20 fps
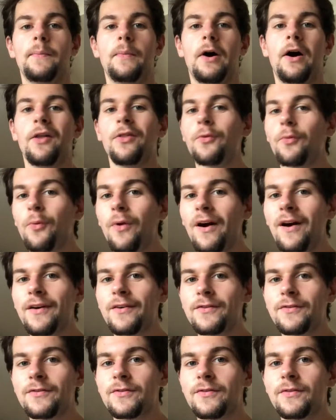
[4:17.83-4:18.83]

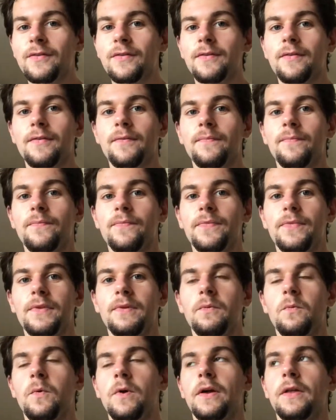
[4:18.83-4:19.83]
Otherwise,
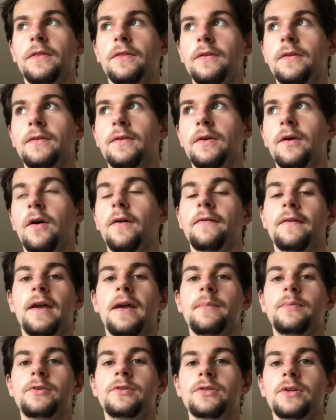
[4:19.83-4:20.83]
with the
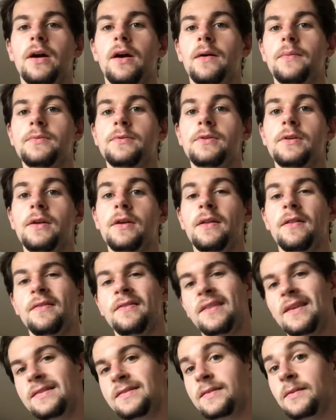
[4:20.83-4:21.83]
off-campus jobs,
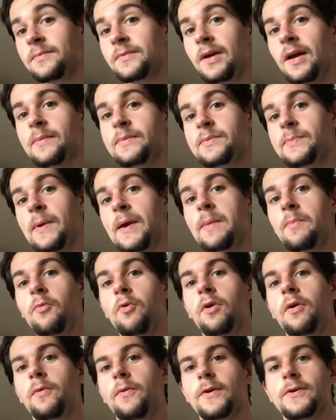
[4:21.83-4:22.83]
they sometimes pay
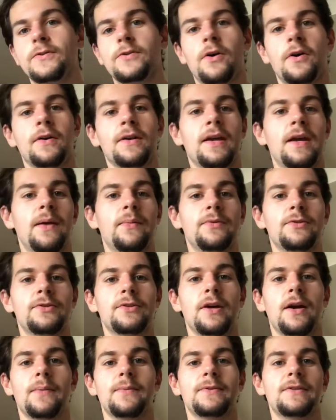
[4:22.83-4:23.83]
more, whereas on-campus
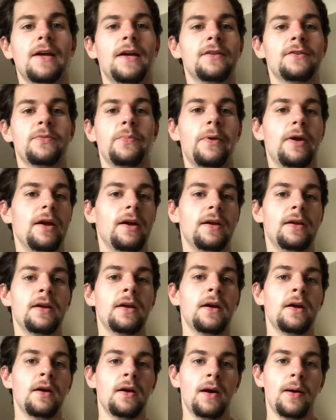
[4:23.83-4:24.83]
jobs tend to pay
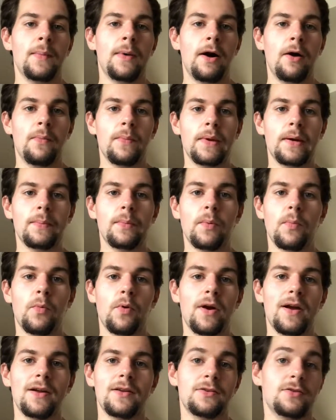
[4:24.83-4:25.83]
about minimum
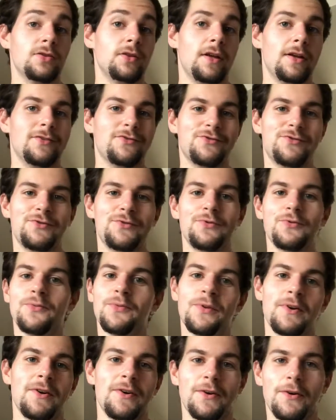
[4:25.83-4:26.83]
wage, unless you
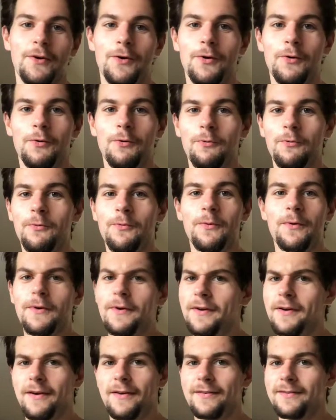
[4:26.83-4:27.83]
go to
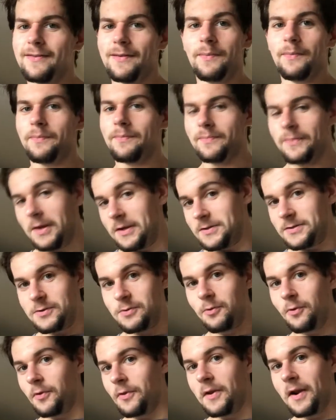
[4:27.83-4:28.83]
some nice
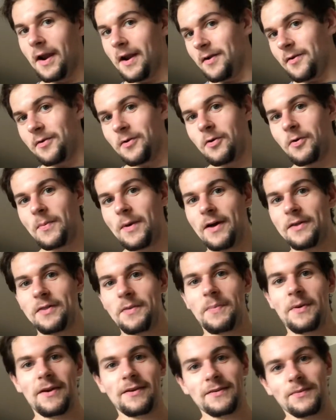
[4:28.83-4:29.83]
school that I don't know about that
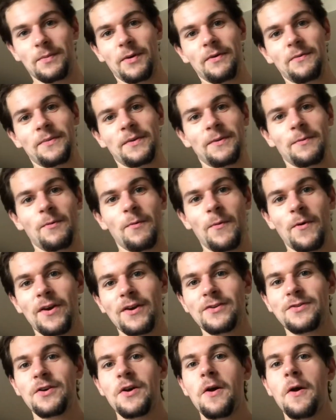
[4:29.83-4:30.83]
pays above minimum
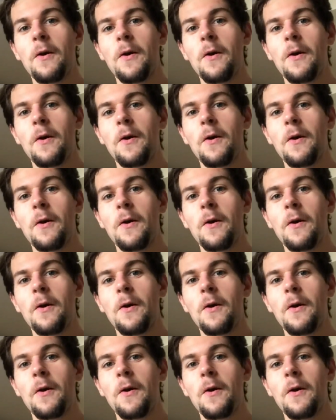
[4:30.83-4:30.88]
wage.